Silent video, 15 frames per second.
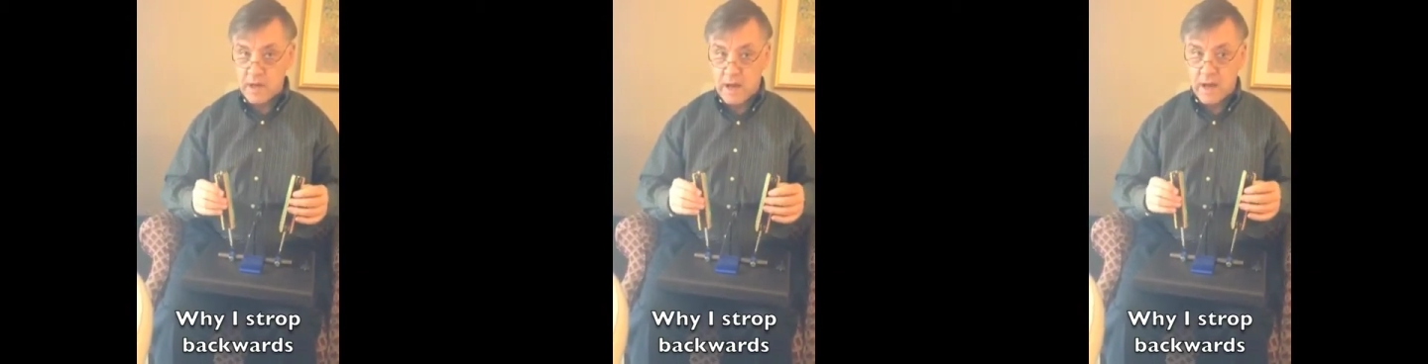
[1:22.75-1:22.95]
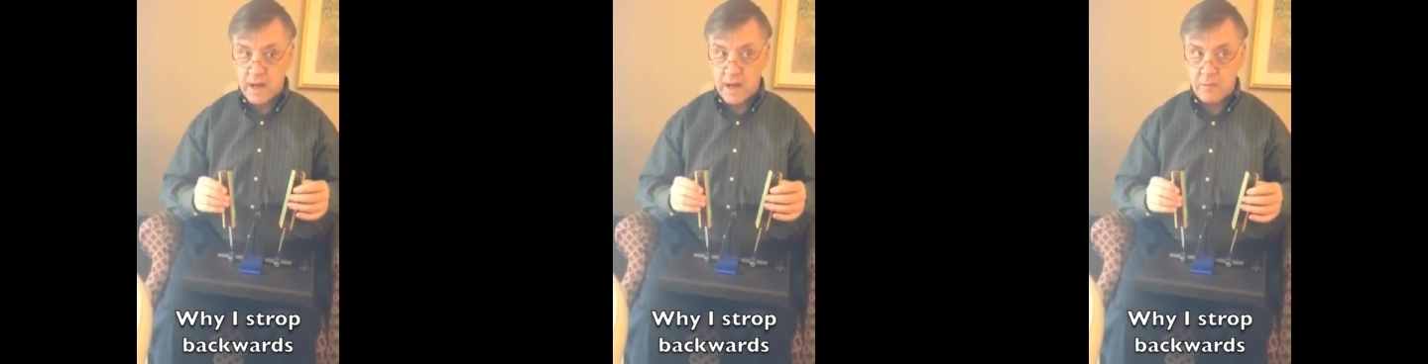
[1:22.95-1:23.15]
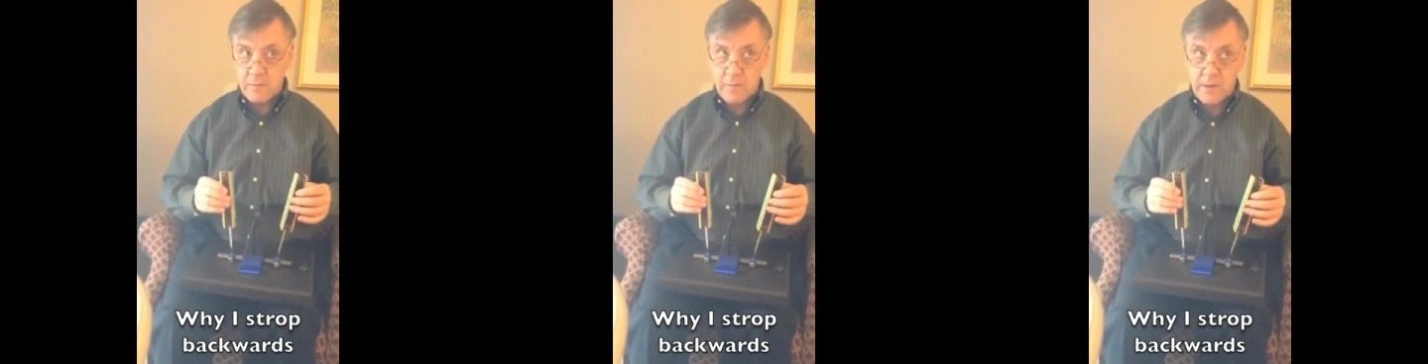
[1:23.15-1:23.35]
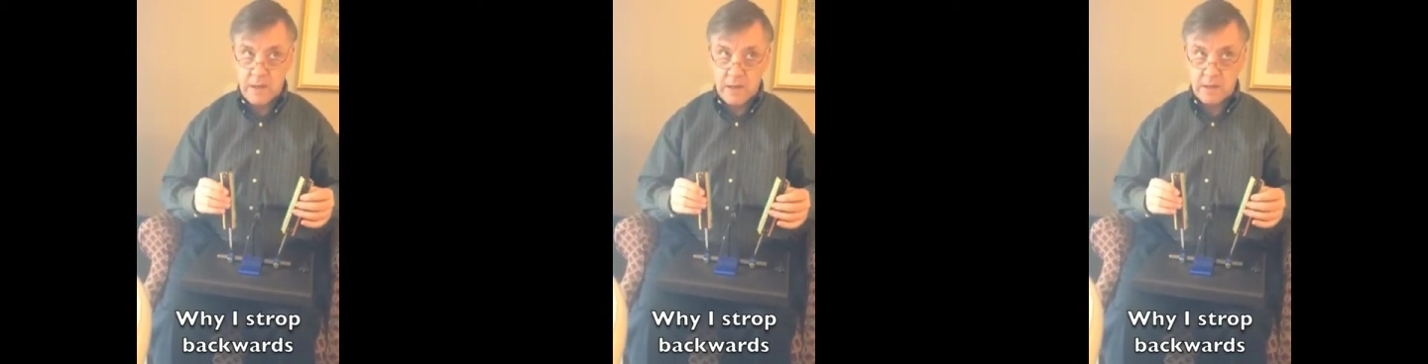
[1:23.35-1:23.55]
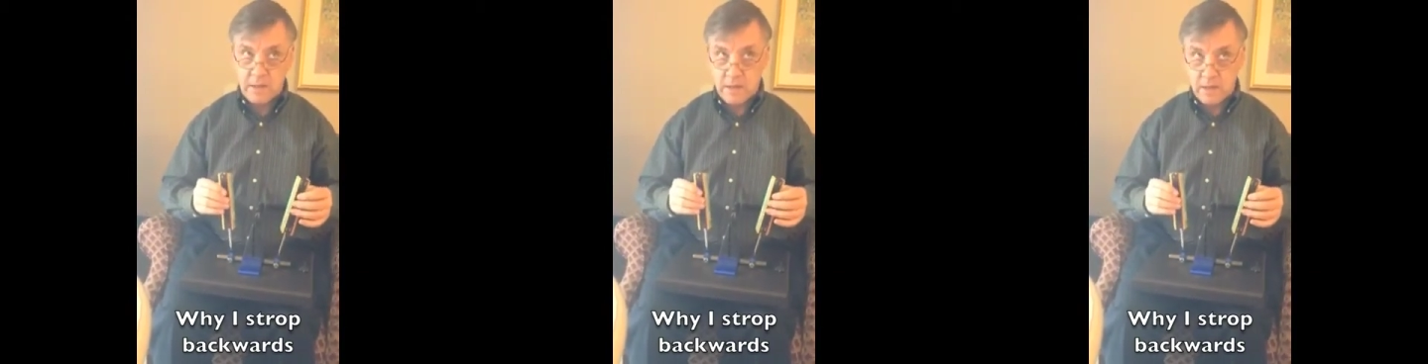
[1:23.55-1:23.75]
I pay
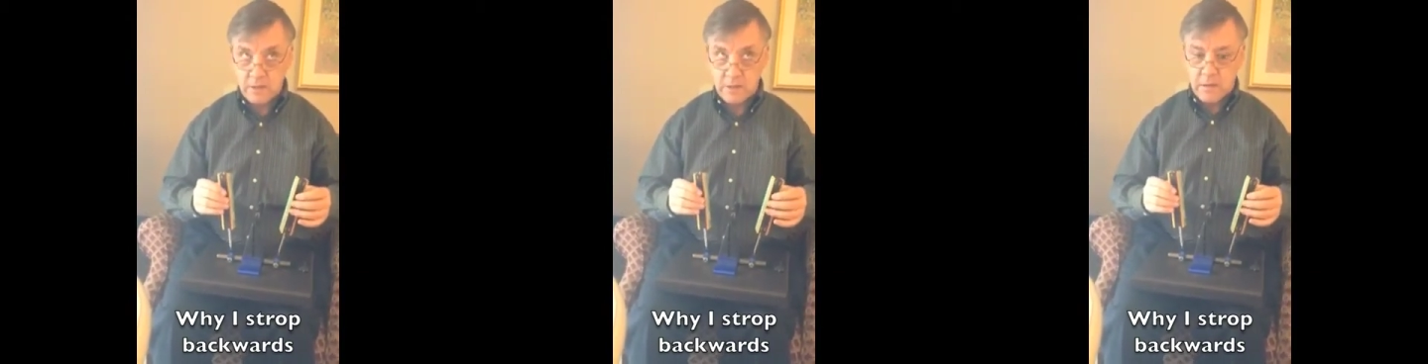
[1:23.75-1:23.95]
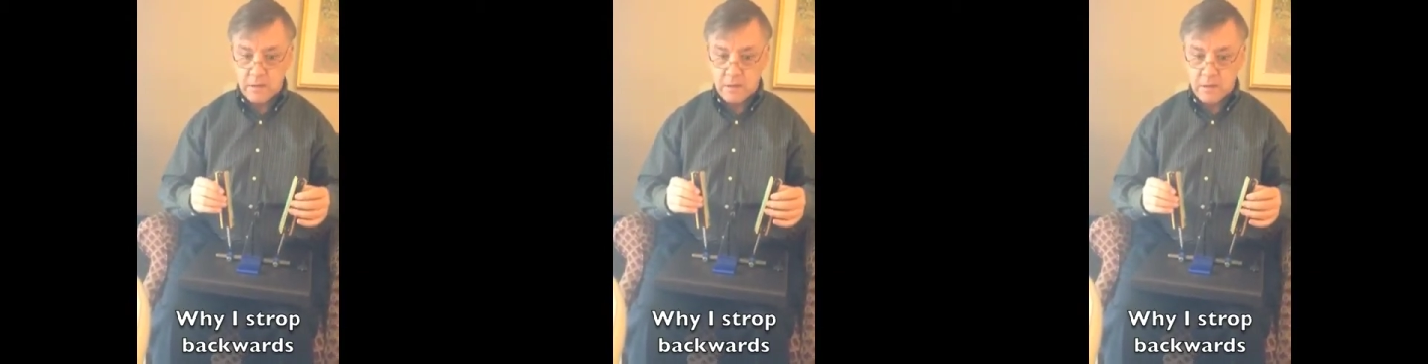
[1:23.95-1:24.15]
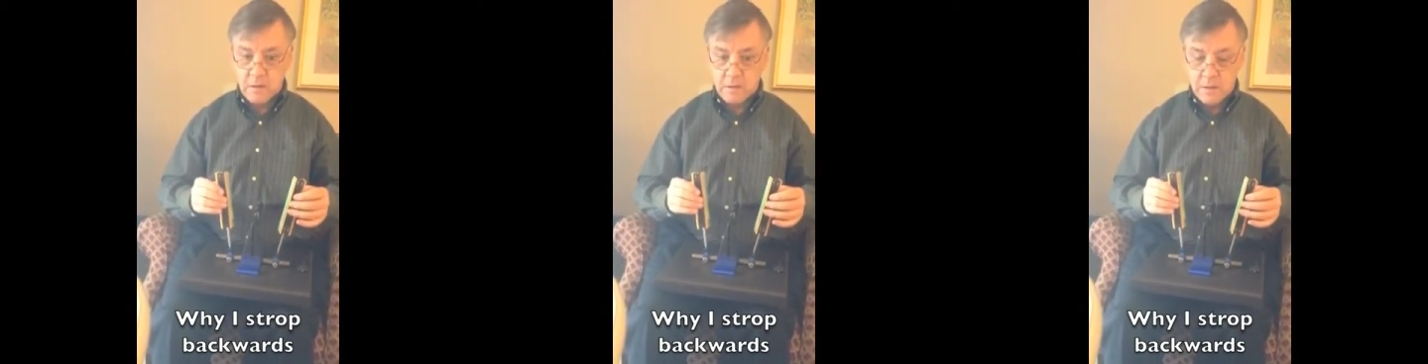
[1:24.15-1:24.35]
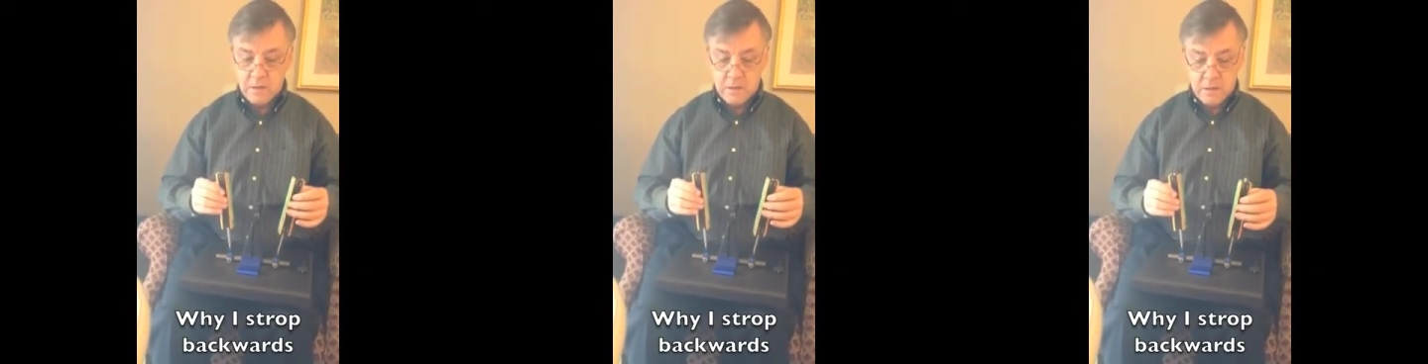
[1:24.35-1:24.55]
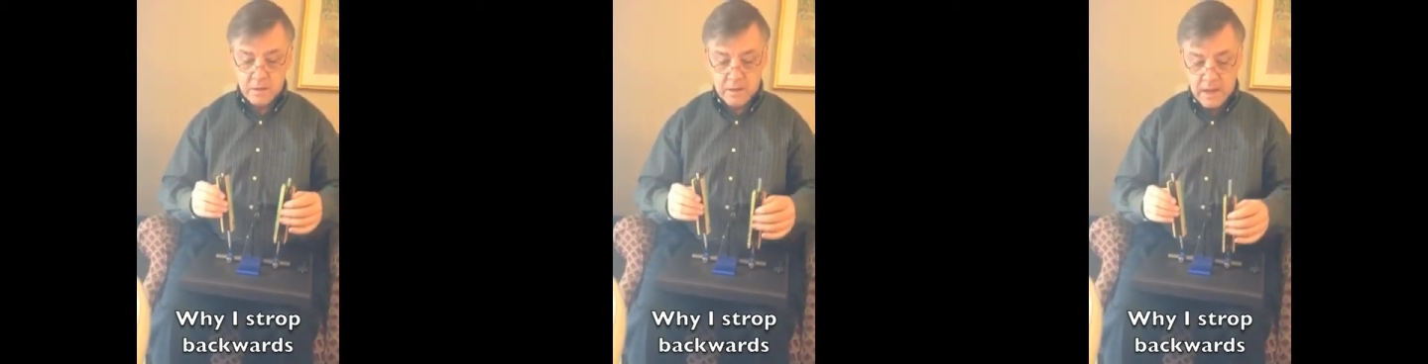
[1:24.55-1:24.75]
attention
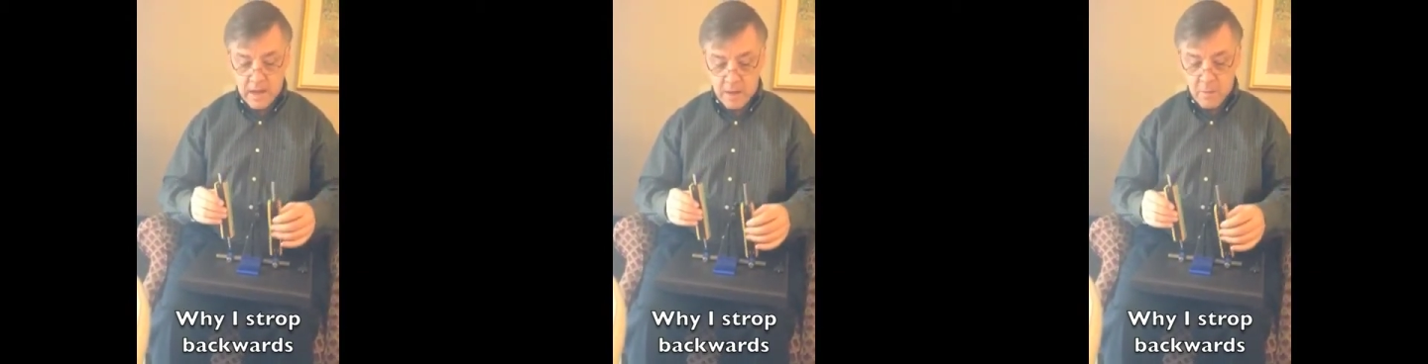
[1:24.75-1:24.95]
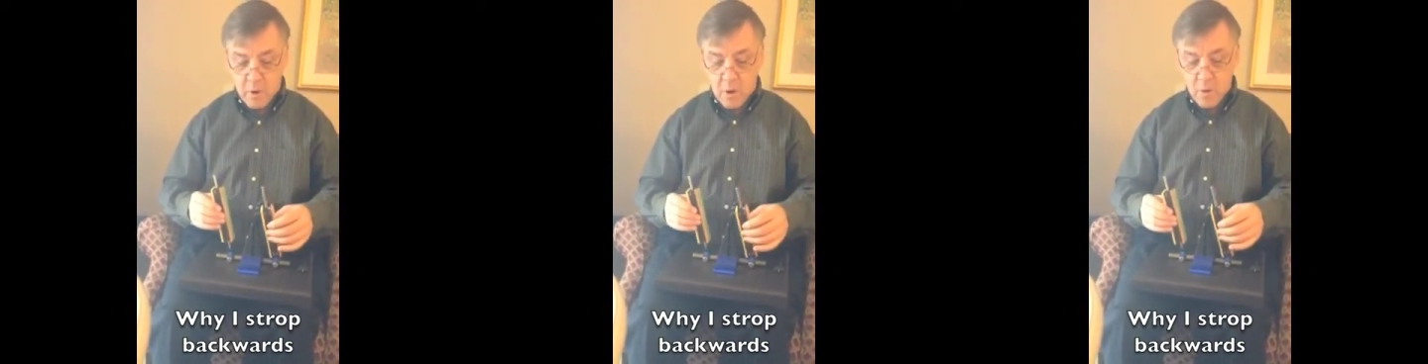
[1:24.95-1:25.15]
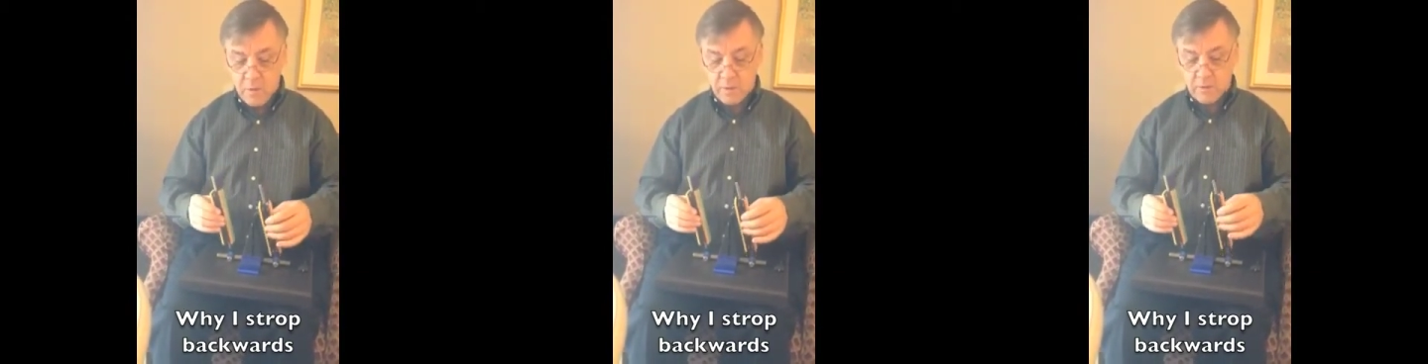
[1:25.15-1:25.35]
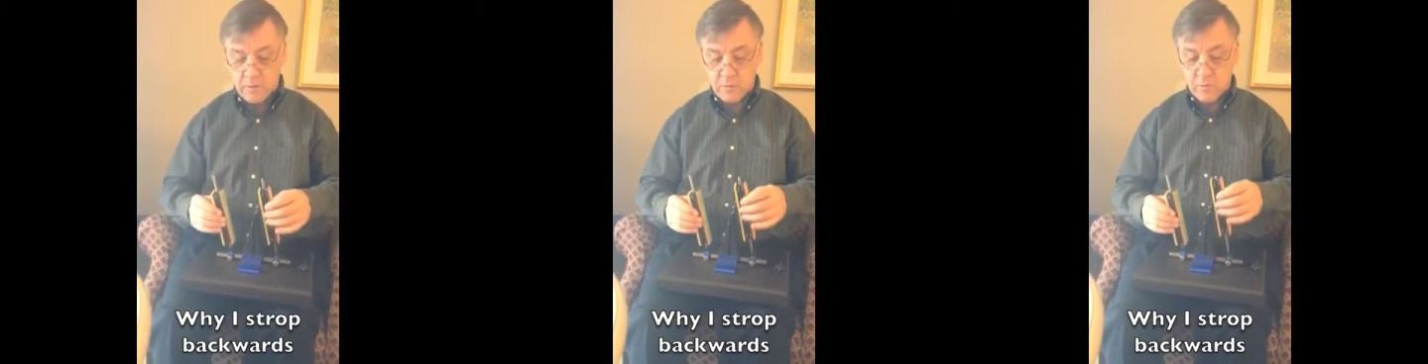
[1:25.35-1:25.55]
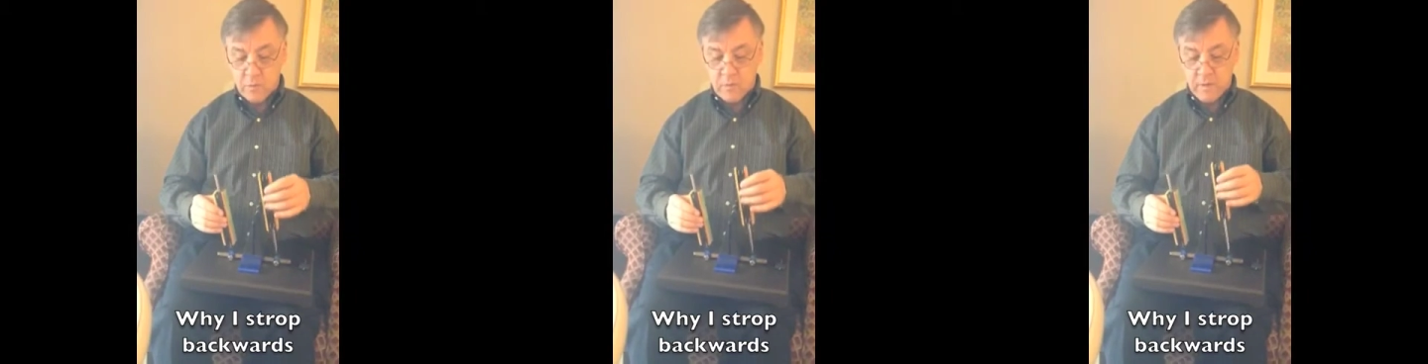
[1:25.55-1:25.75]
that I'm always
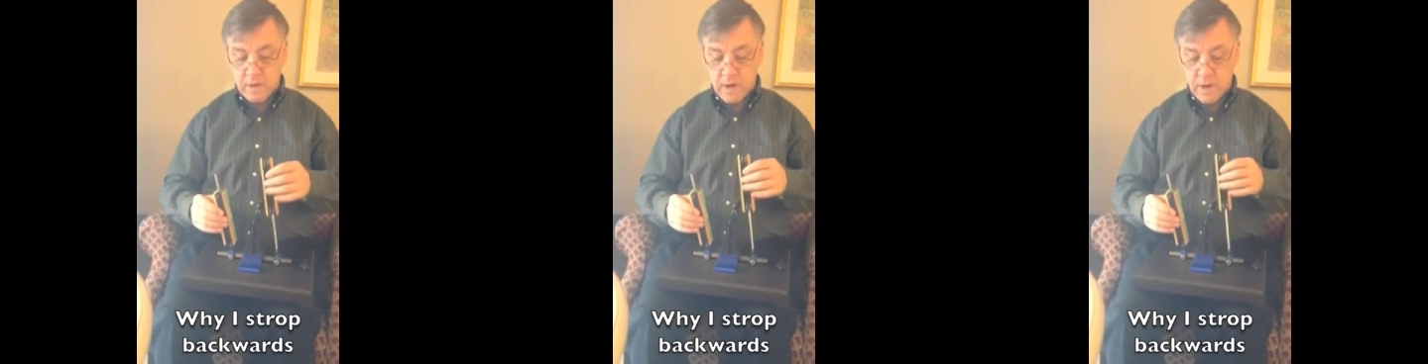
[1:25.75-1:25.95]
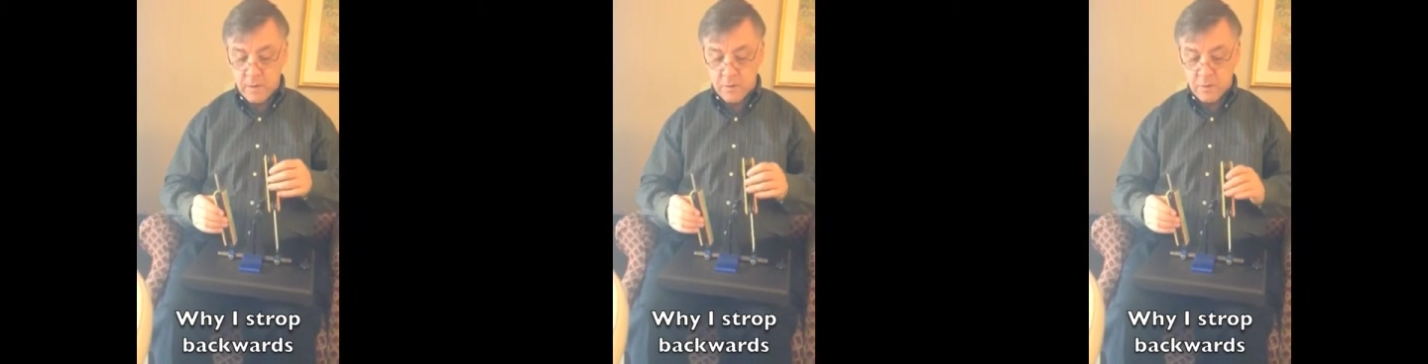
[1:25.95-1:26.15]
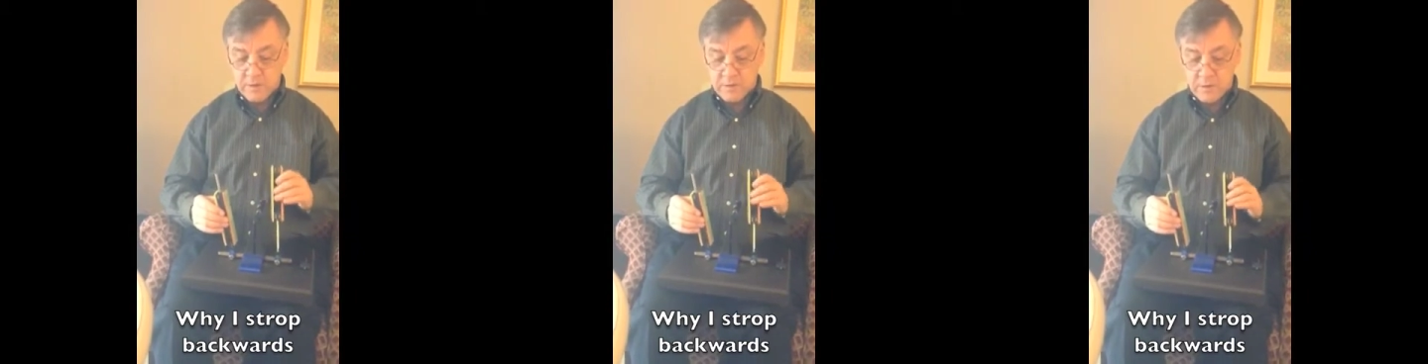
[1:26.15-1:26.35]
moving upwards.